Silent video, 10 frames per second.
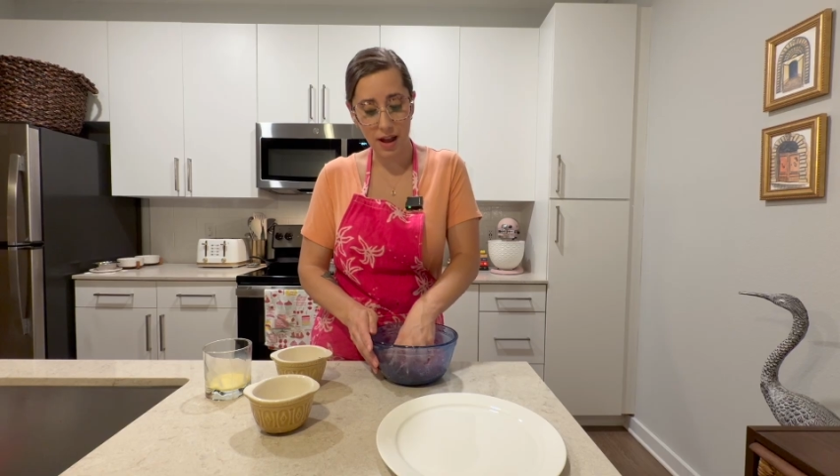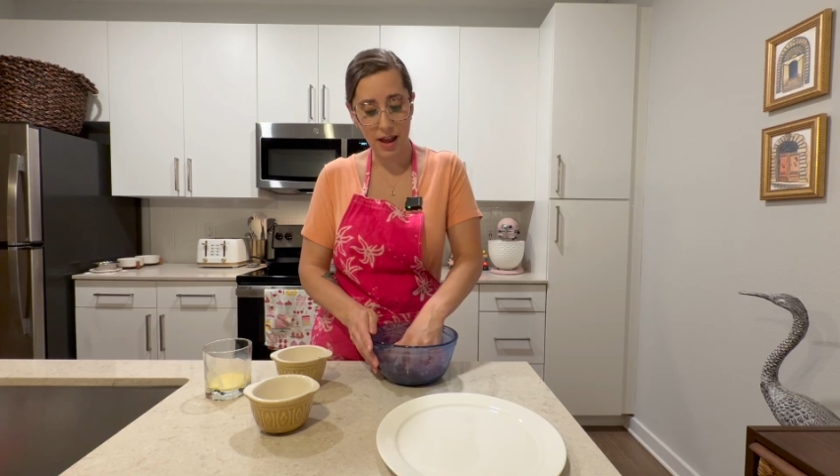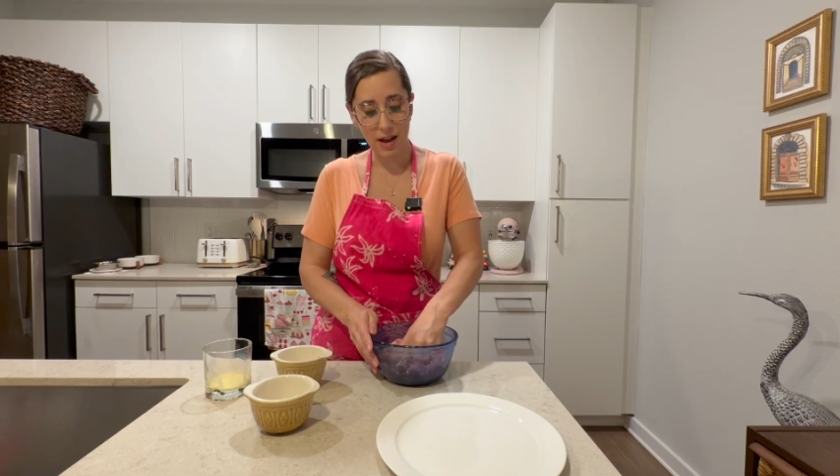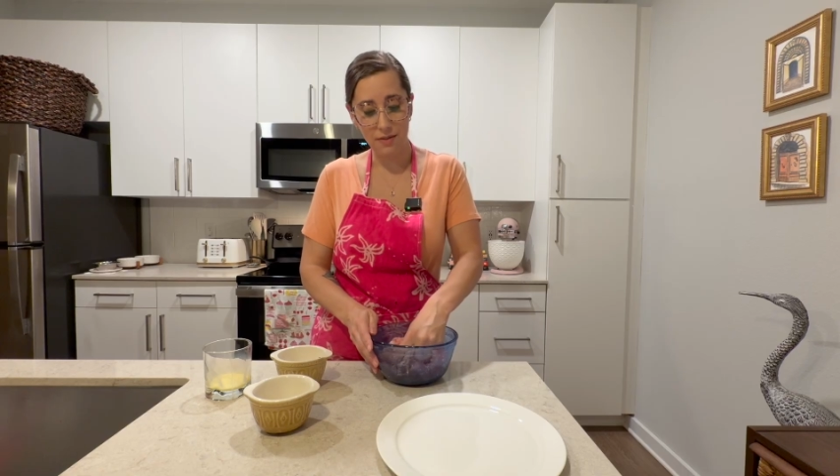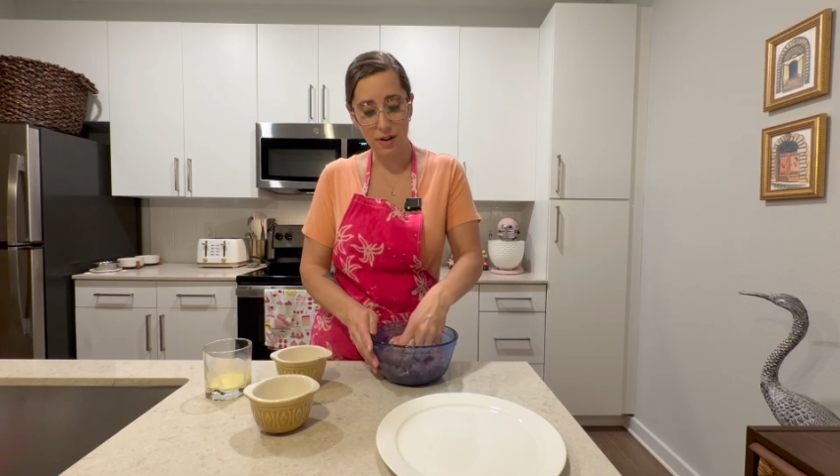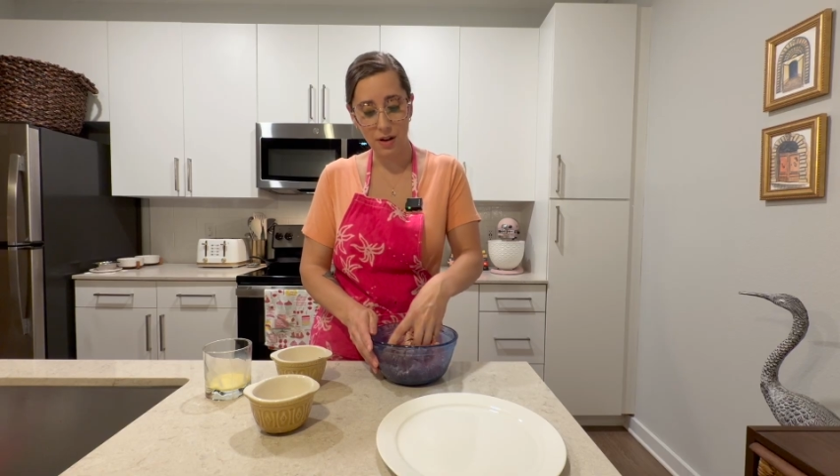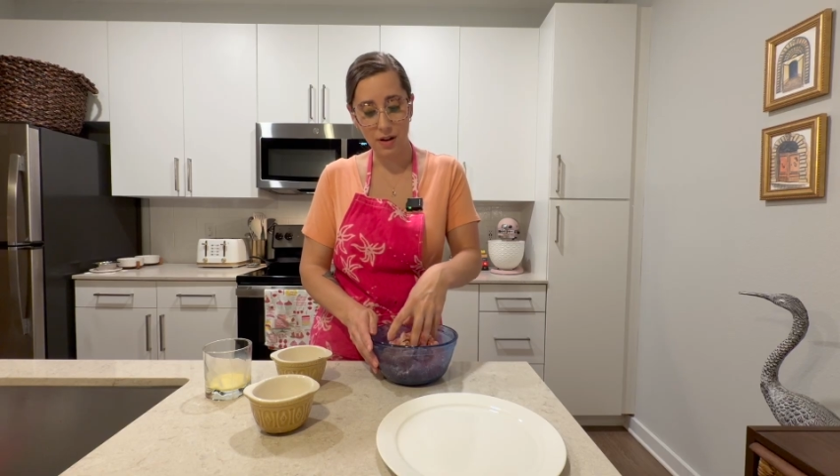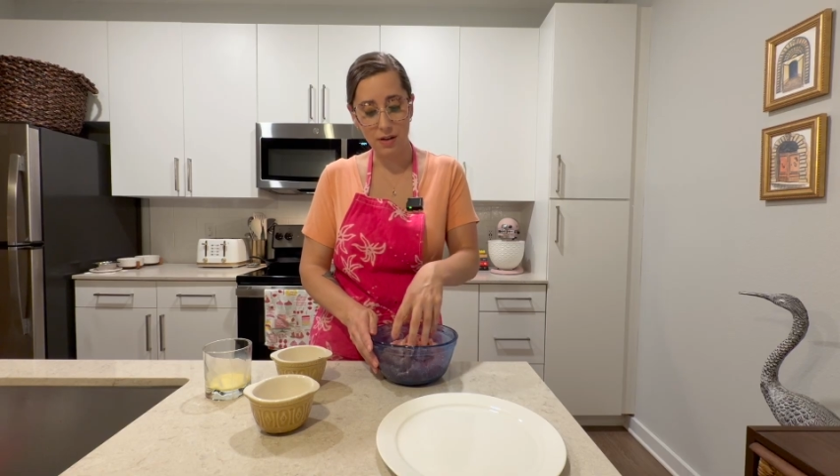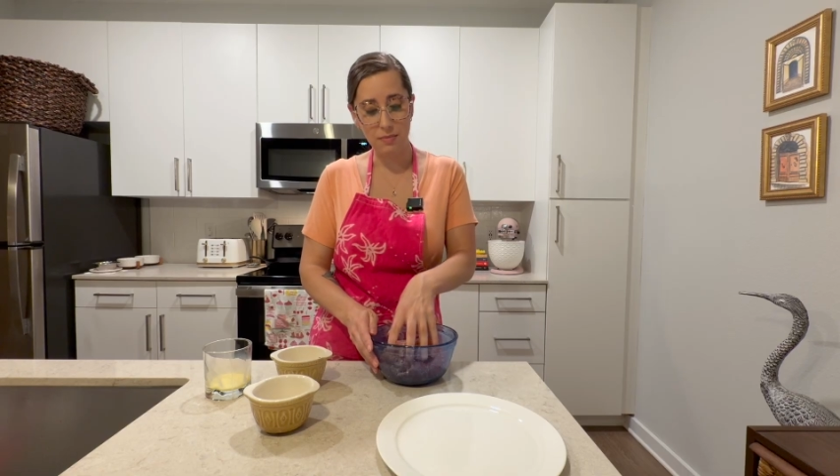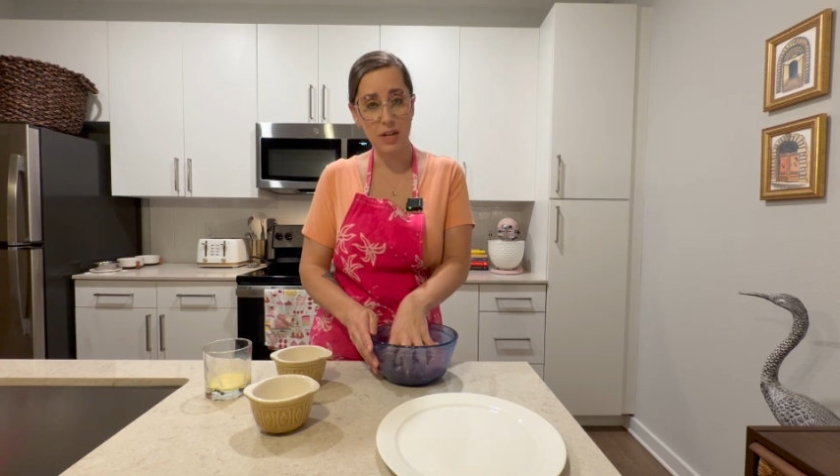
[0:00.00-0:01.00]
I have it
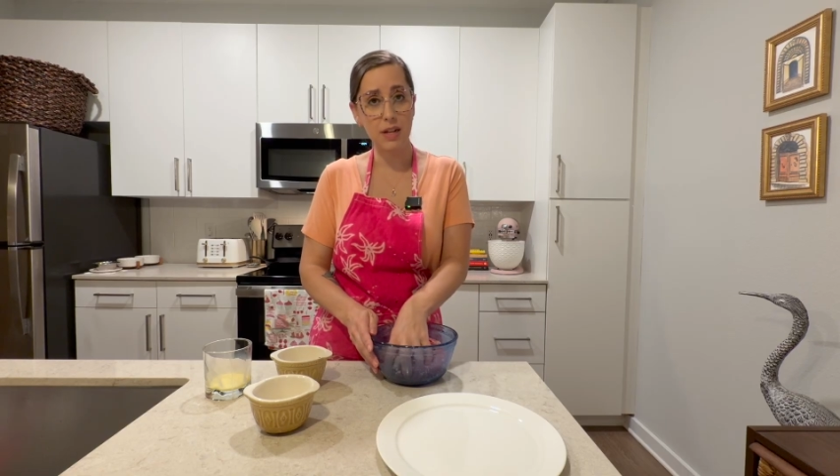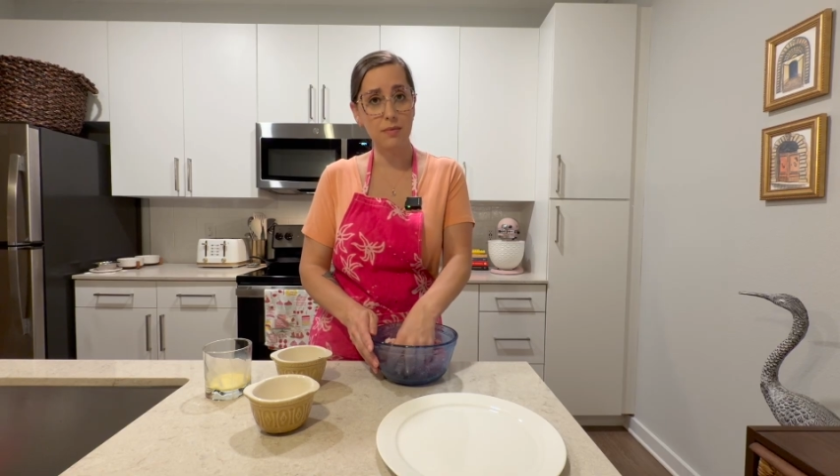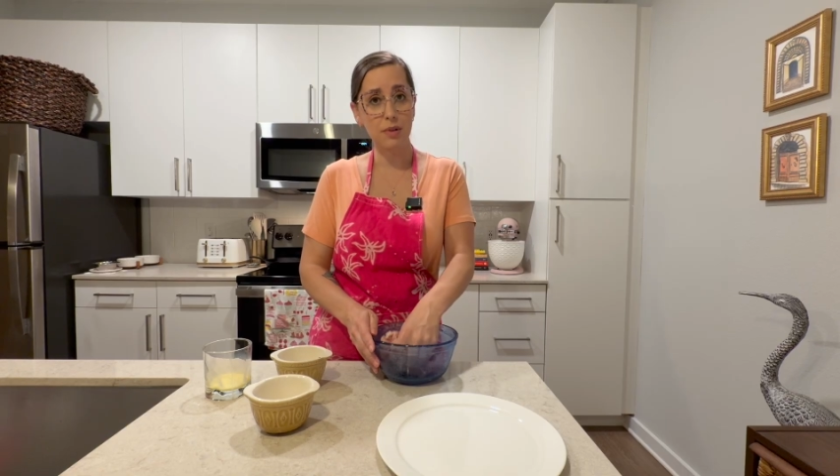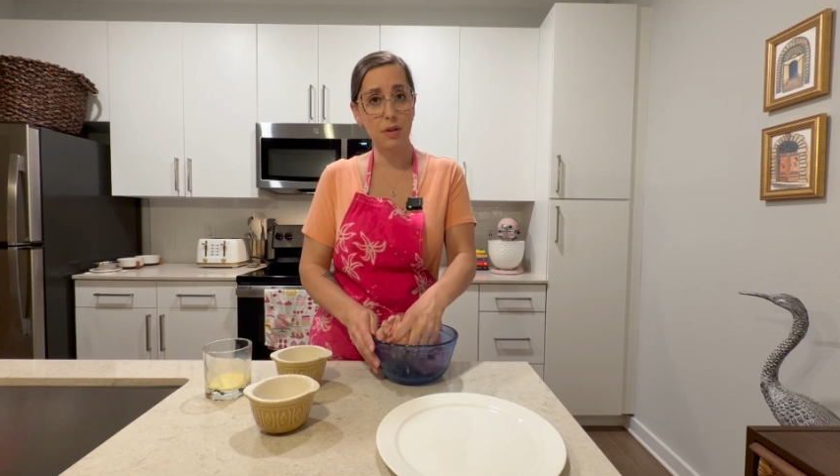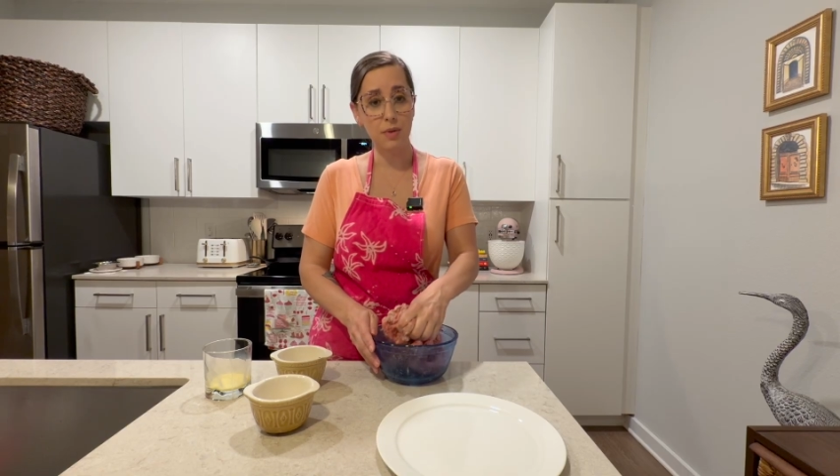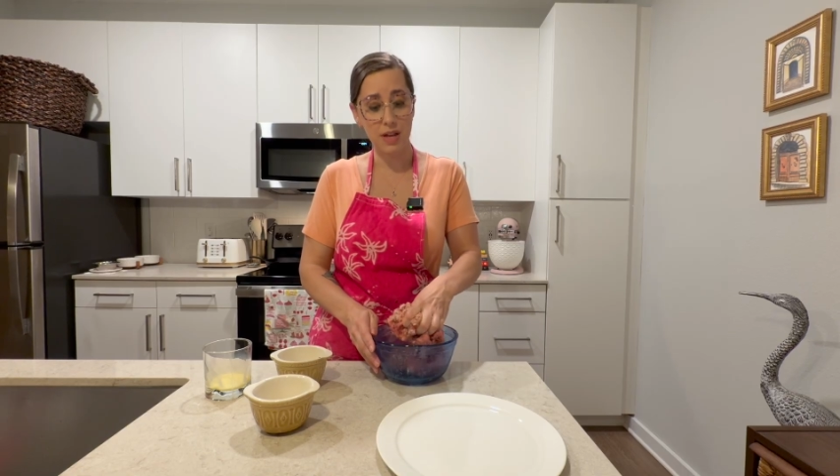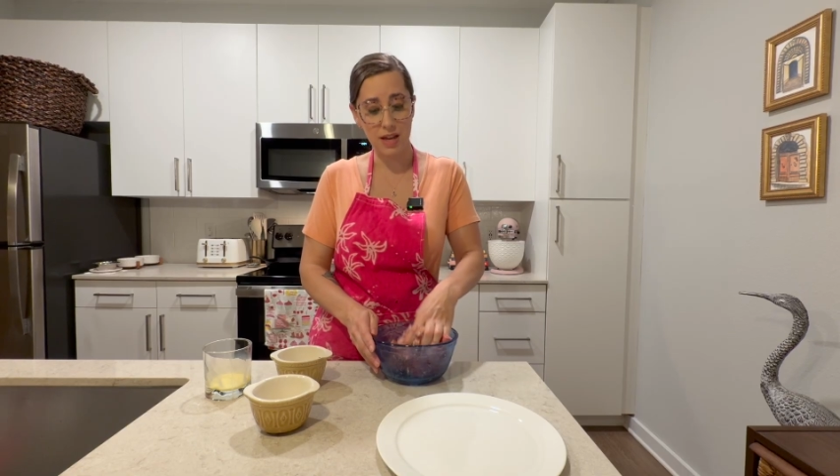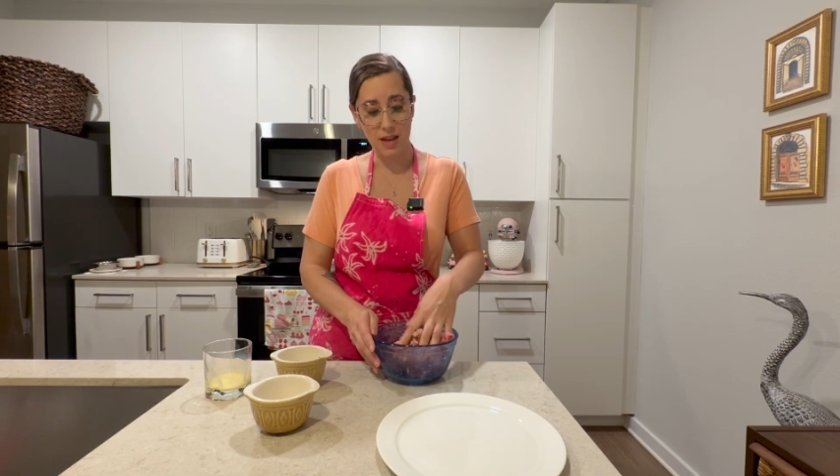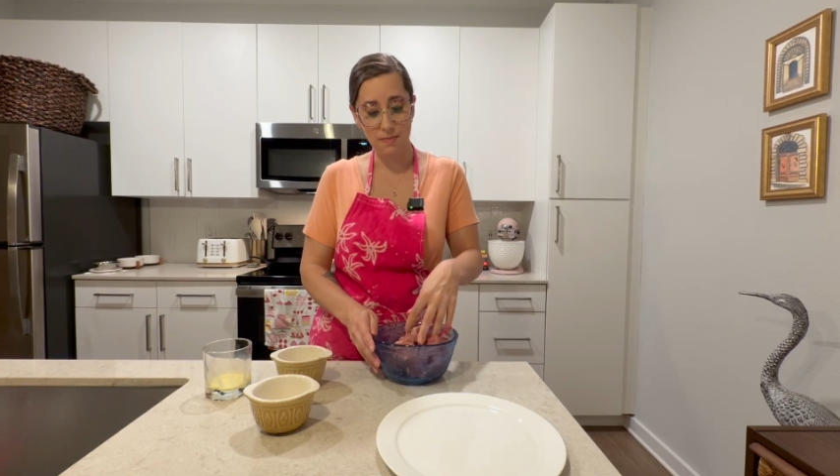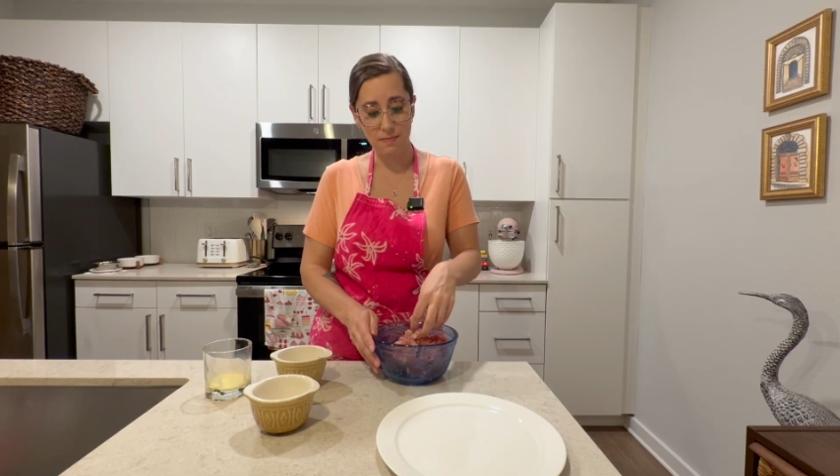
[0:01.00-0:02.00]
on medium-low
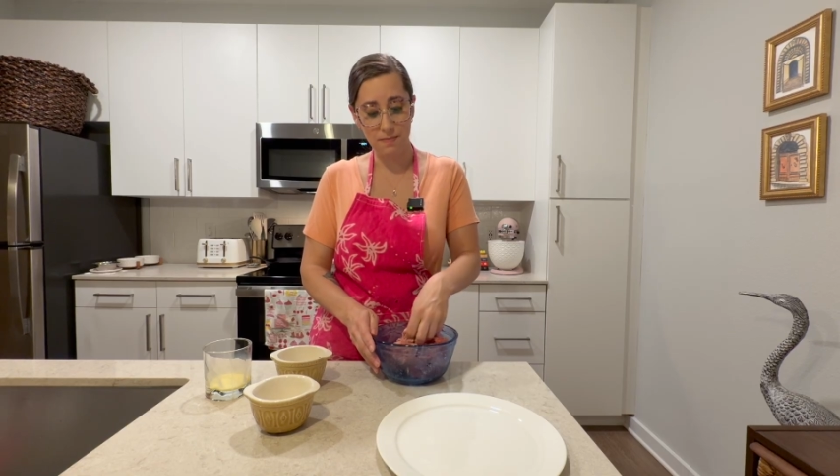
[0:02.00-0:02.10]
heat.